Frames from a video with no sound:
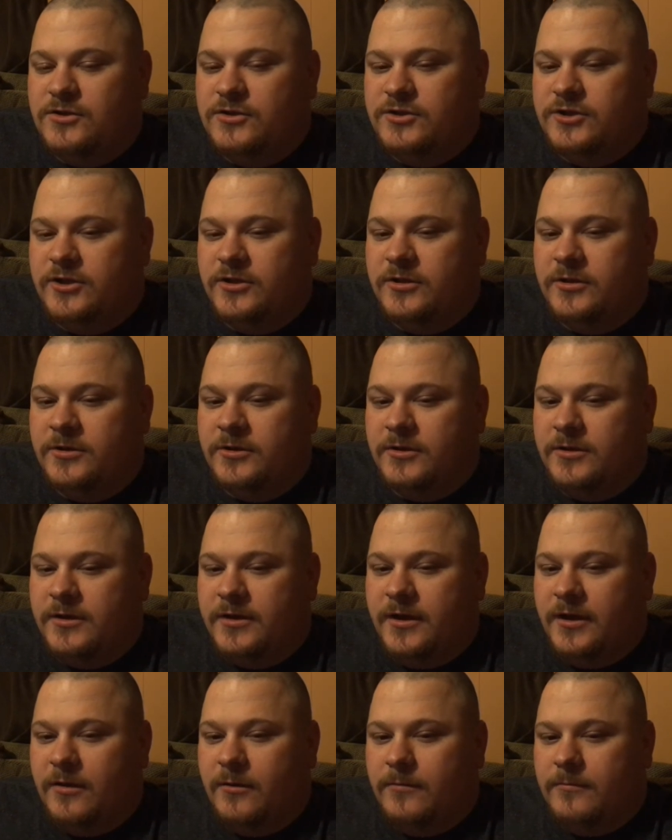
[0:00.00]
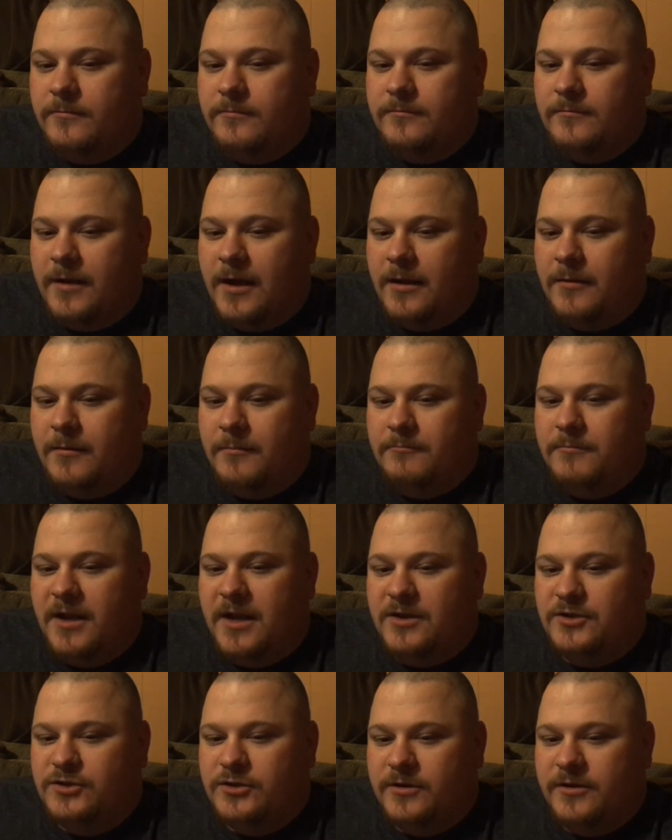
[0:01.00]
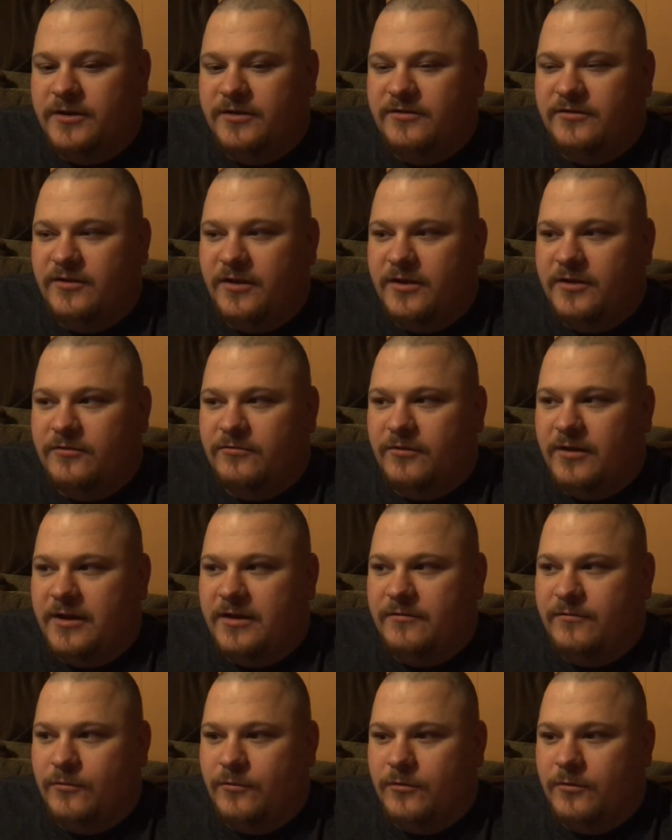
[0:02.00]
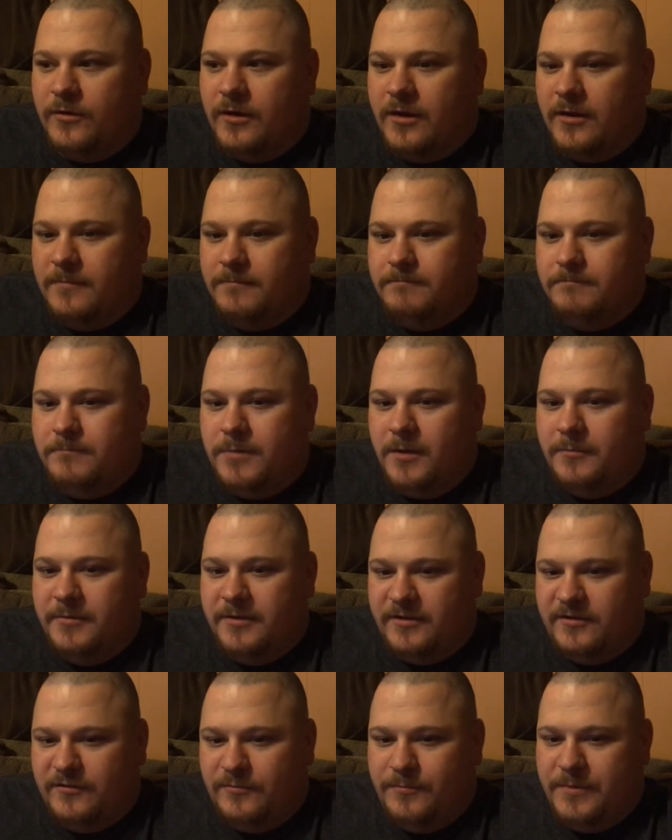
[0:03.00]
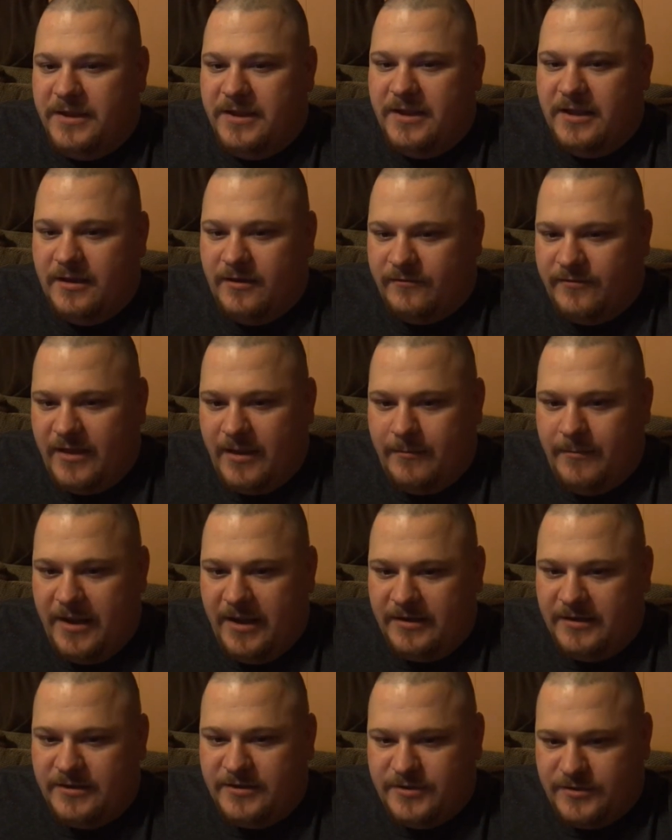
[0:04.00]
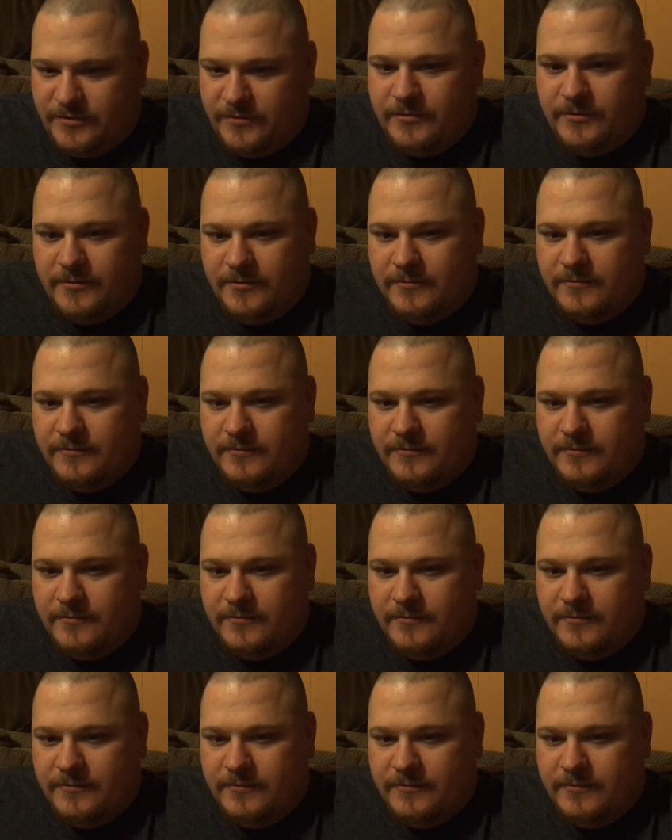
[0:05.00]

sure, I'm not sure his son is ready for public speaking of that magnitude.